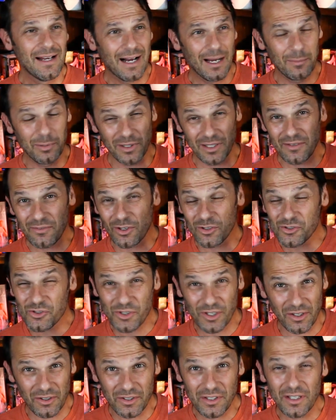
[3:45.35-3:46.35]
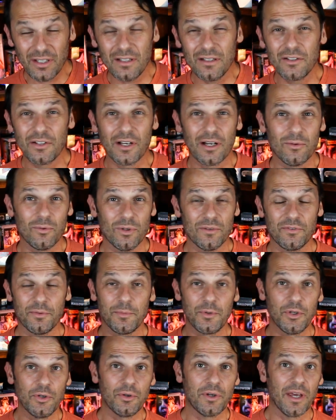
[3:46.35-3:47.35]
I believe, Australia, and you got one
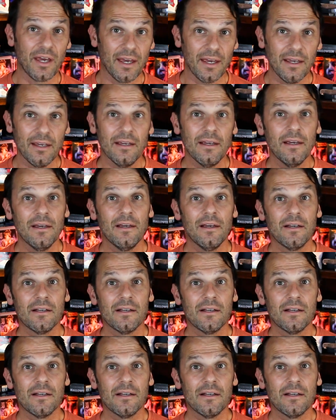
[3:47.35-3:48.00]
from the U K.